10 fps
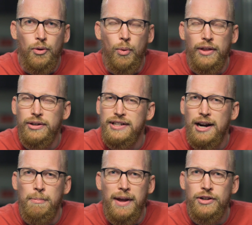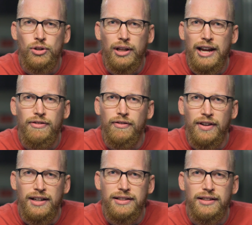whether it's at a major life
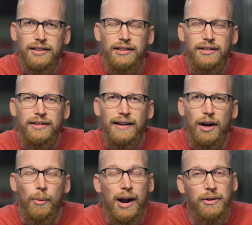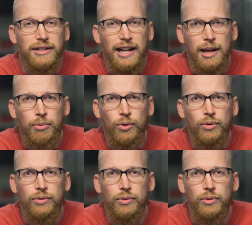event, around a table